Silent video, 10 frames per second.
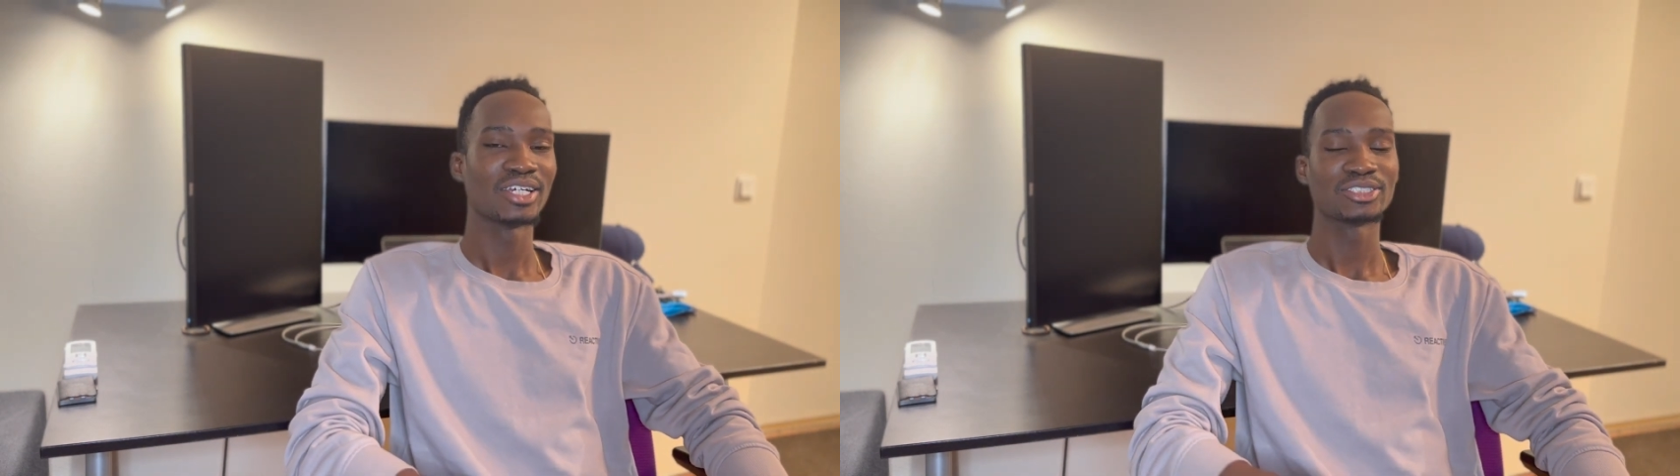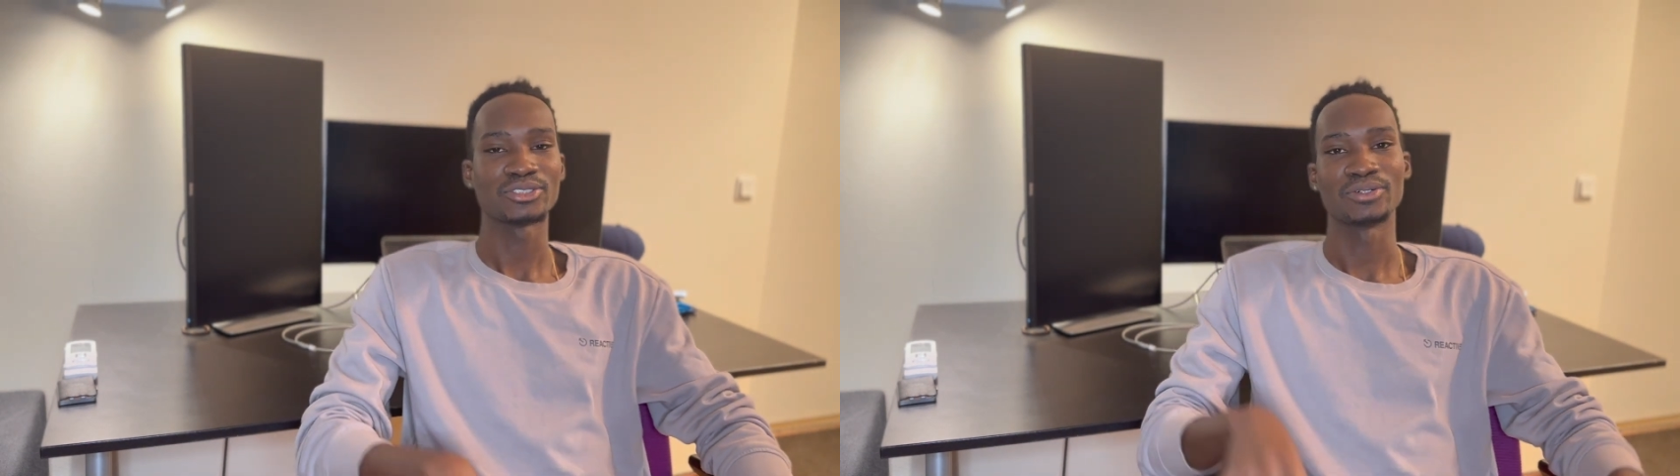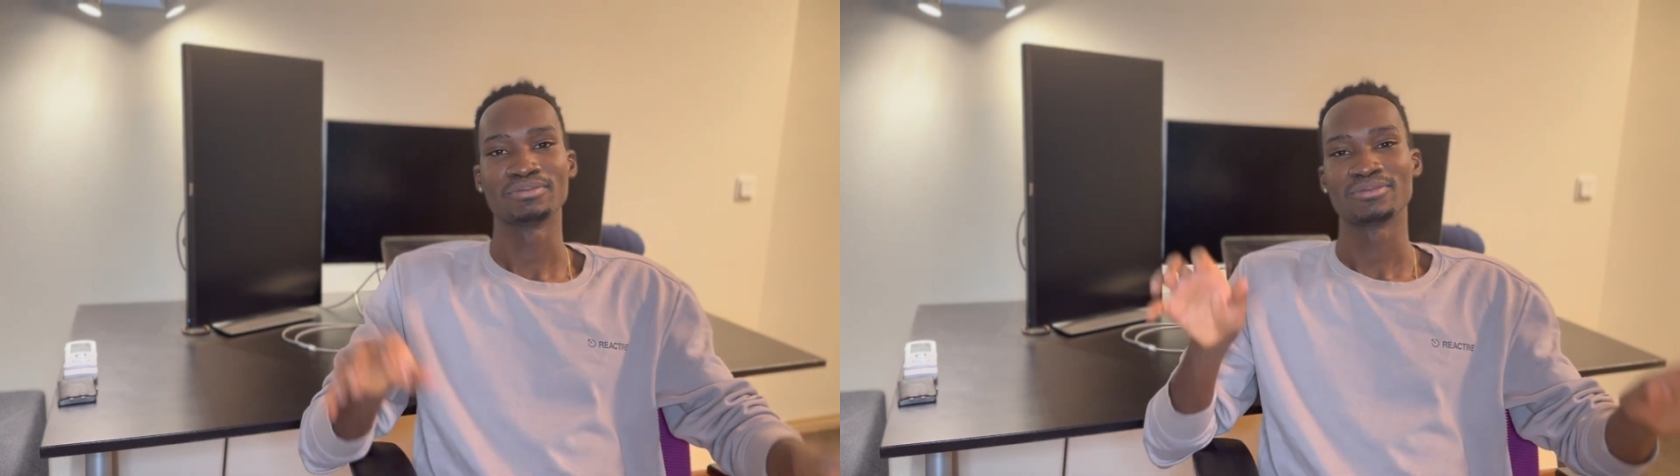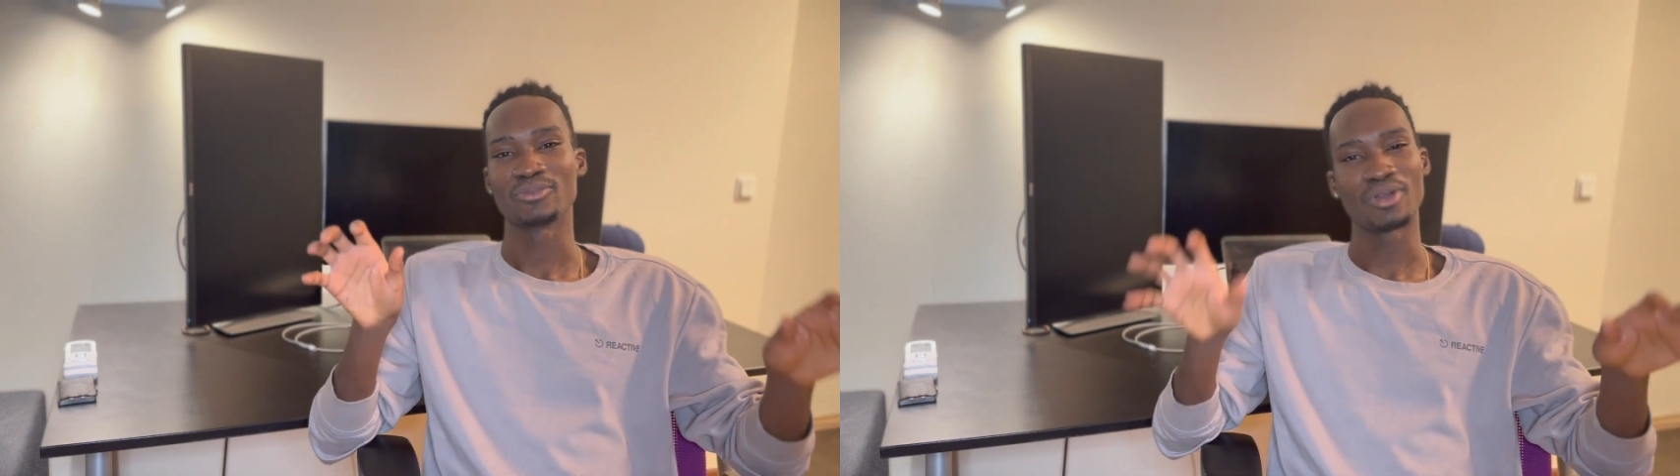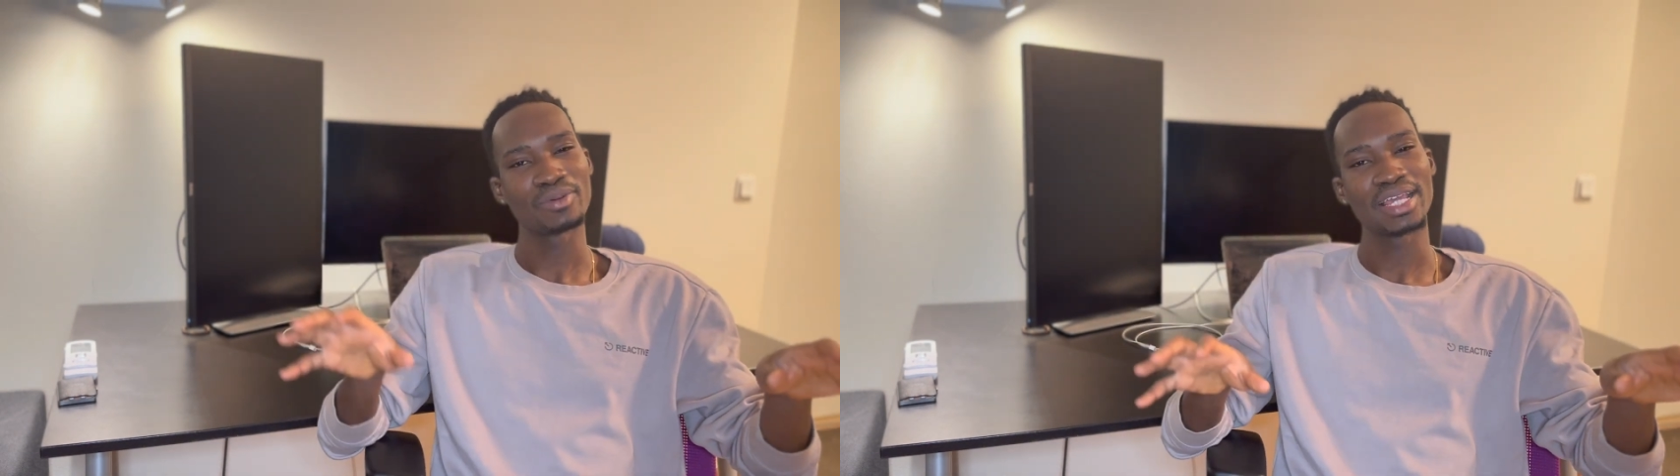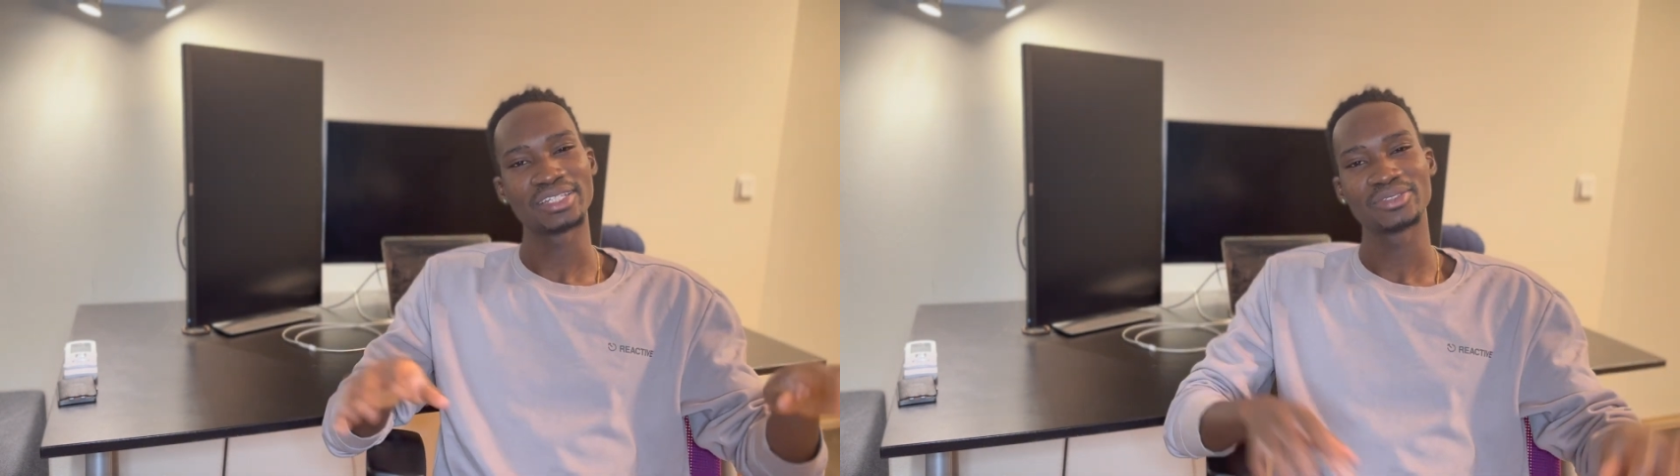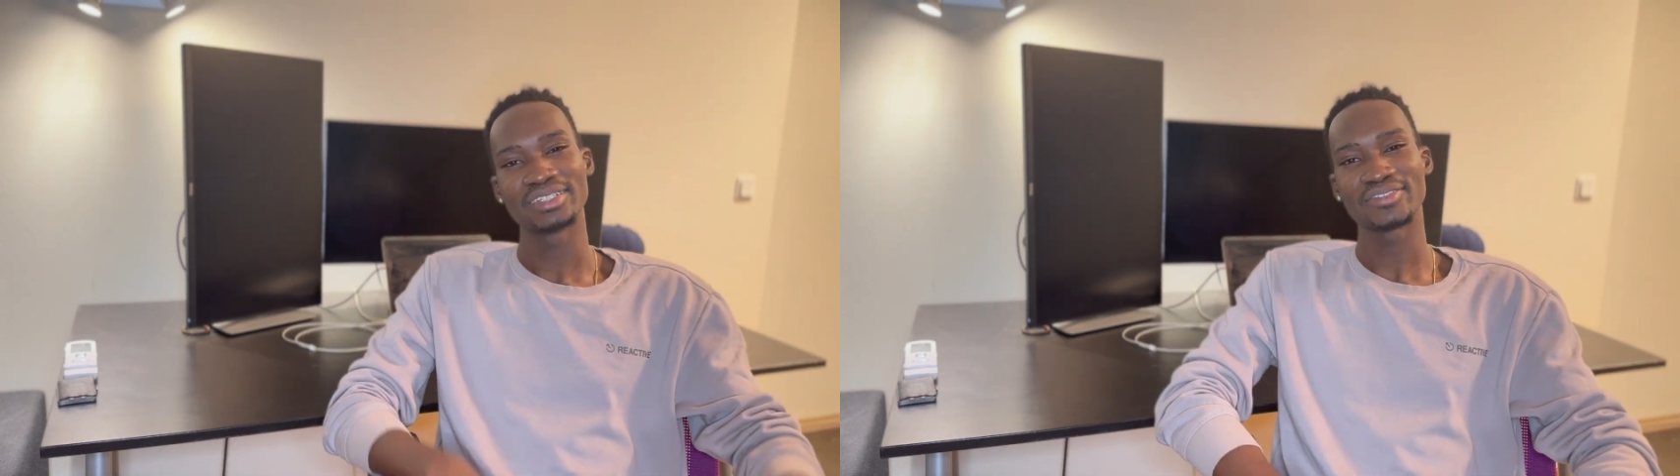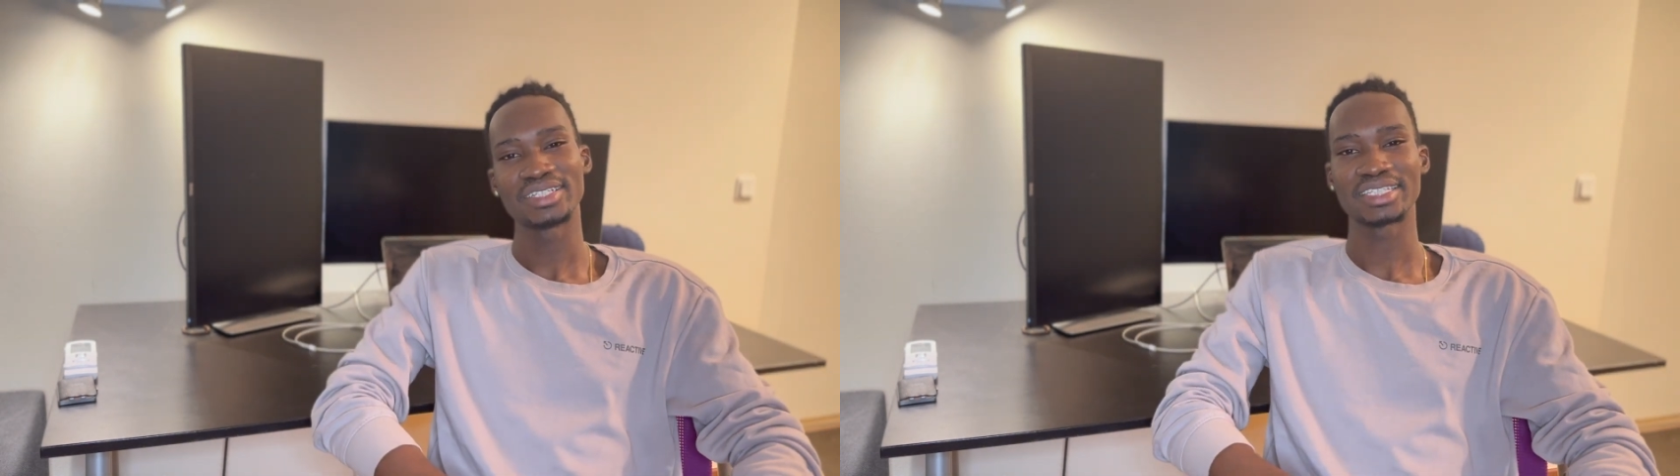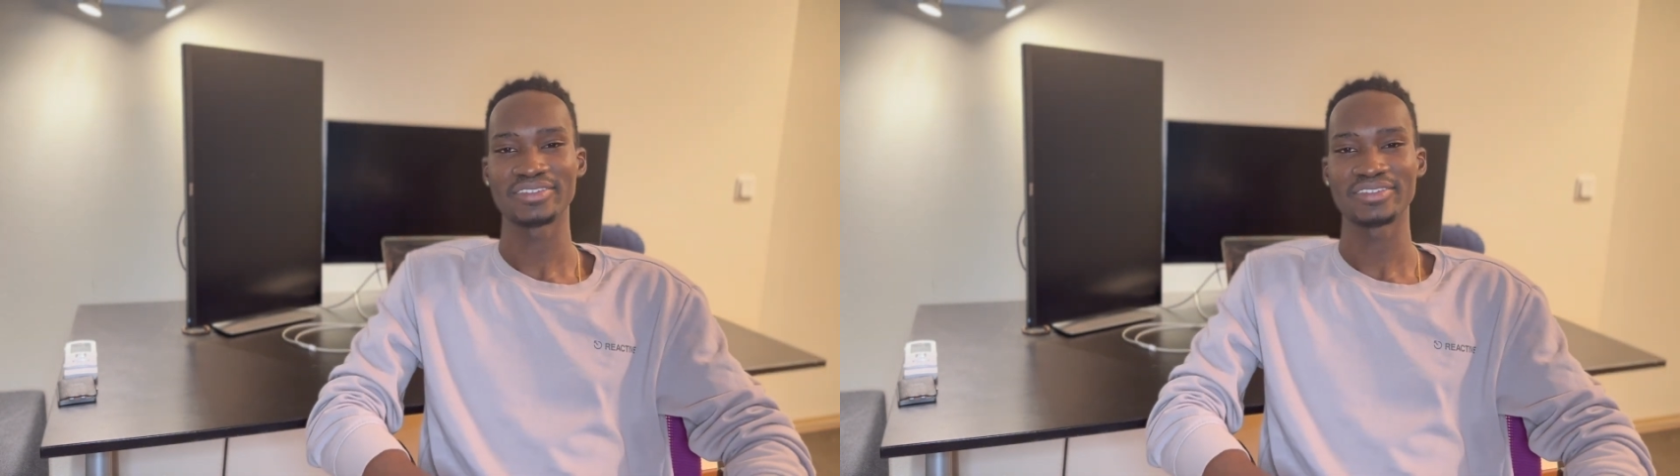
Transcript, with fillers: So what will I do differently